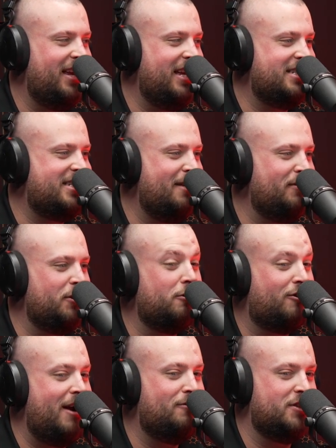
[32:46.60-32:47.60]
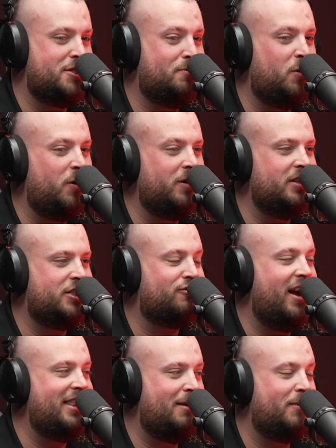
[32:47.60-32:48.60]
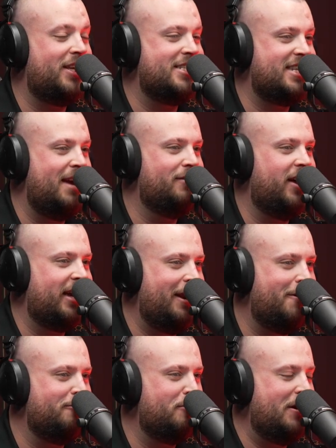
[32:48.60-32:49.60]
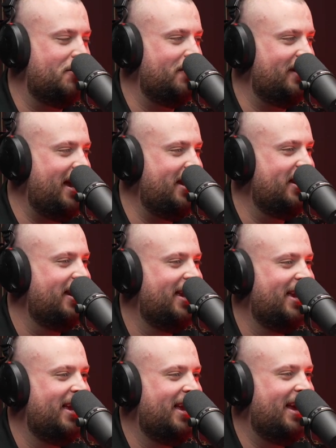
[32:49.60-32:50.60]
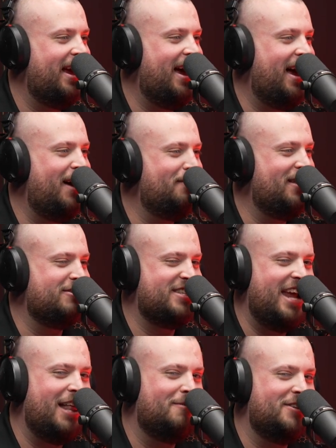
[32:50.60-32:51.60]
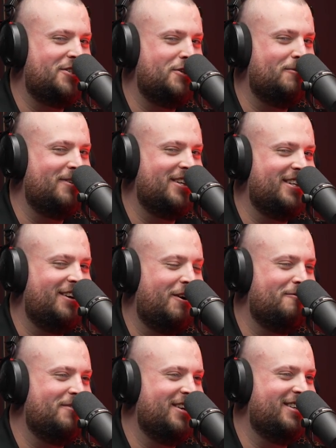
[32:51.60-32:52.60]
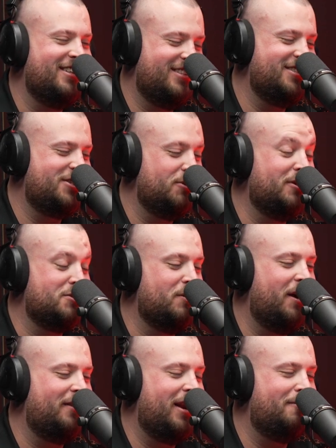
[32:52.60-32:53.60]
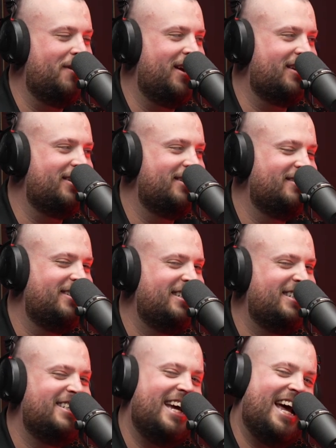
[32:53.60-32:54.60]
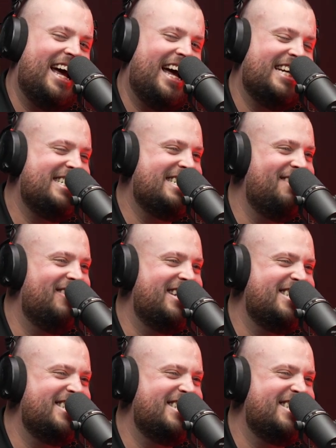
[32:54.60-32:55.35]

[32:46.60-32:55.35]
it's definitely great for the sport. It's great that we can save Leichhardt Oval by doing that. But there is an element to it as well that I'm like, just leave it as